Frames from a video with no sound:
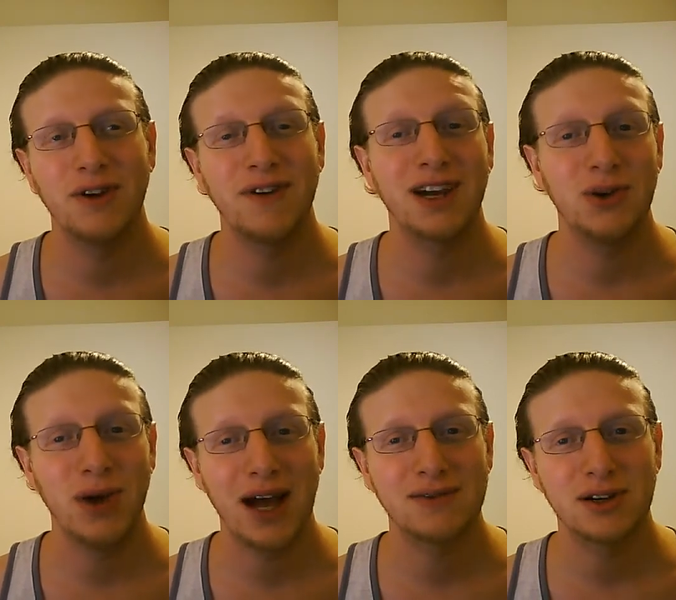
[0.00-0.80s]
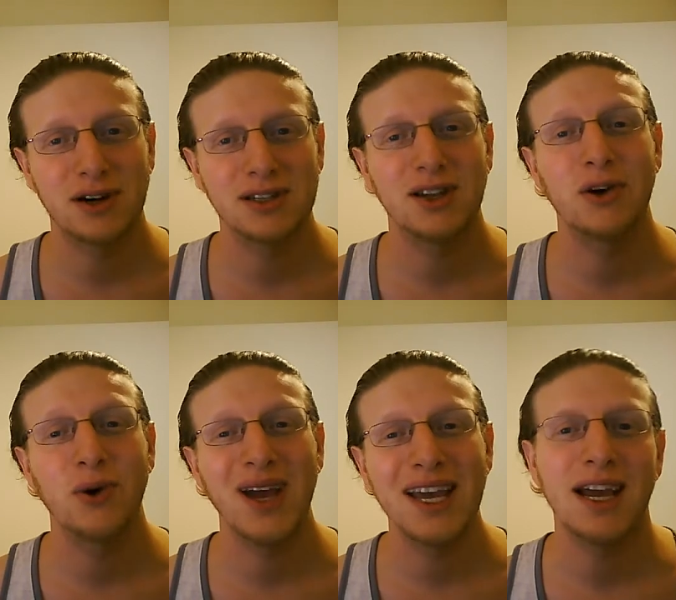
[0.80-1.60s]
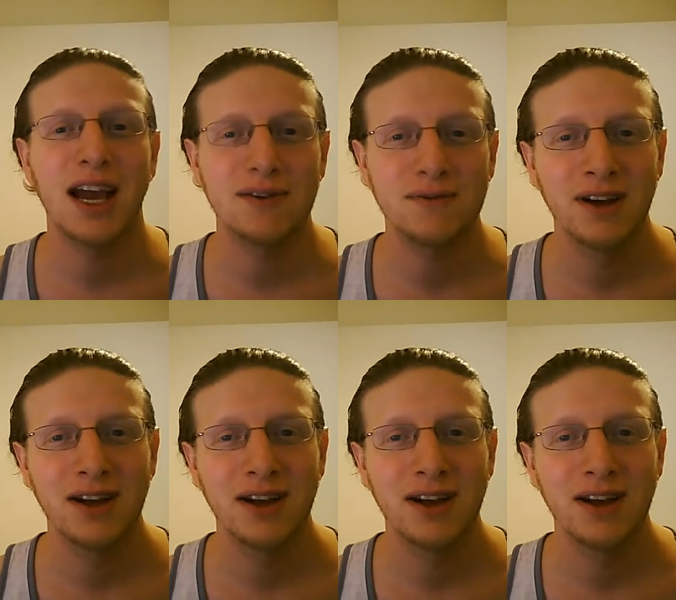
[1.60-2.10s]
if I could do half stars, I'll go 8.5